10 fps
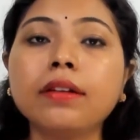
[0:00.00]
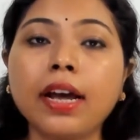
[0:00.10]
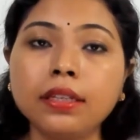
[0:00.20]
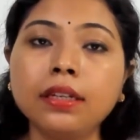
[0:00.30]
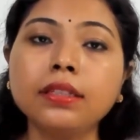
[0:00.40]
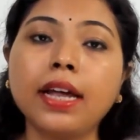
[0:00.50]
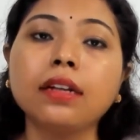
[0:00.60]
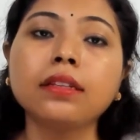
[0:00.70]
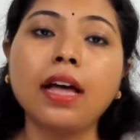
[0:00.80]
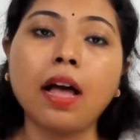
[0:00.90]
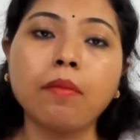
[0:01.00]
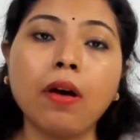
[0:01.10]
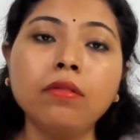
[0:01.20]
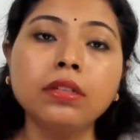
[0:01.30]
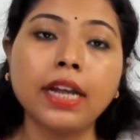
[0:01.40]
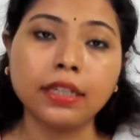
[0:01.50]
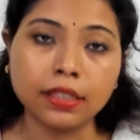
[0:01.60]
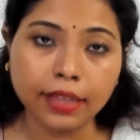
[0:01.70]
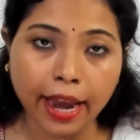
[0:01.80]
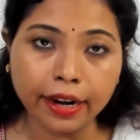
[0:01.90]
rather than the amount that
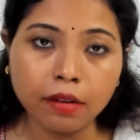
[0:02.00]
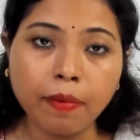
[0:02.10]
is carried